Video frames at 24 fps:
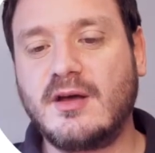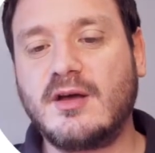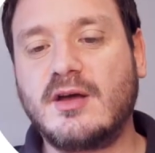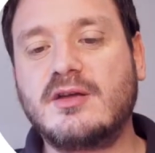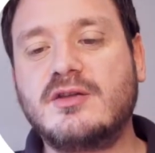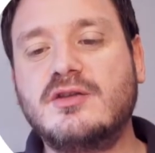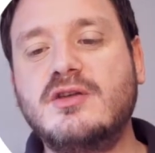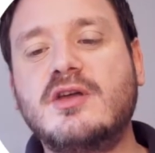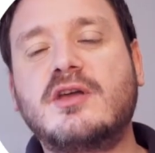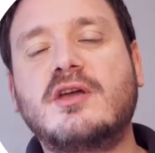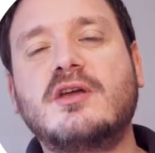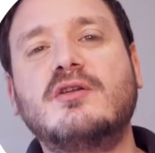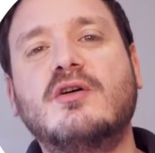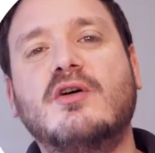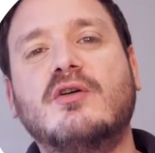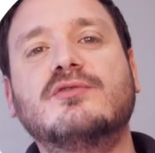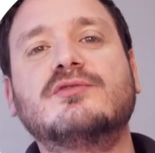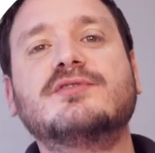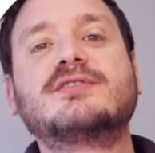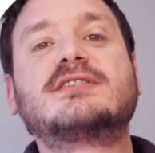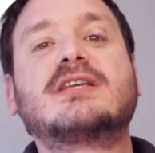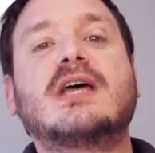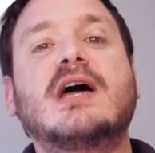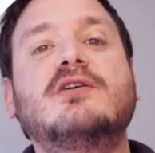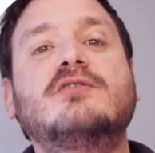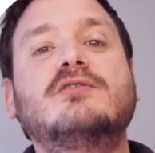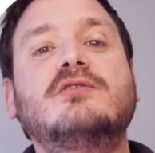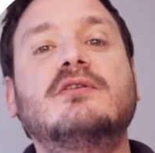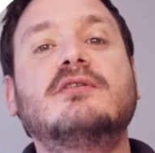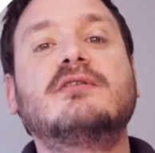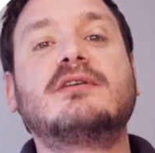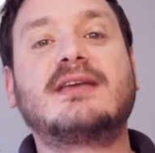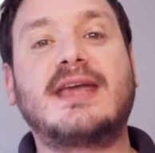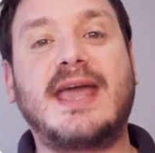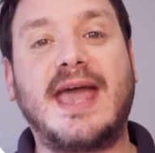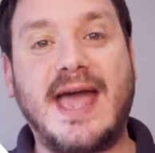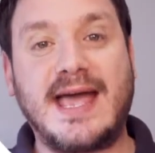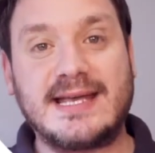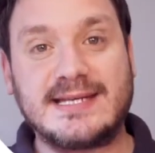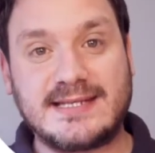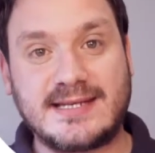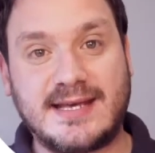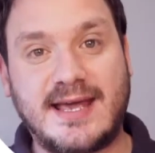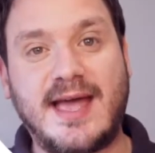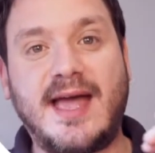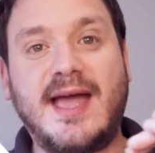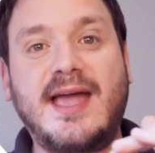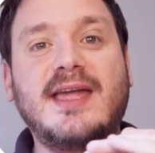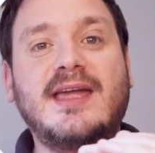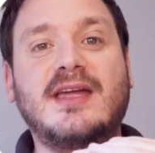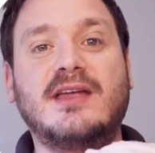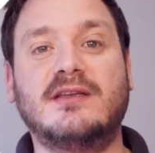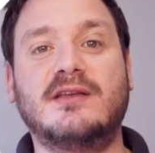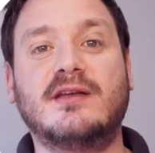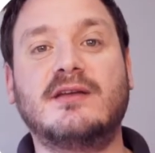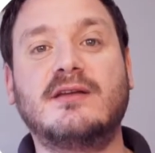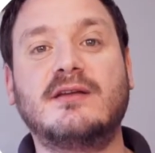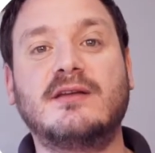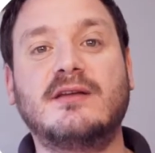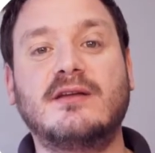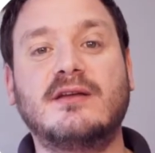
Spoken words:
You can also cascade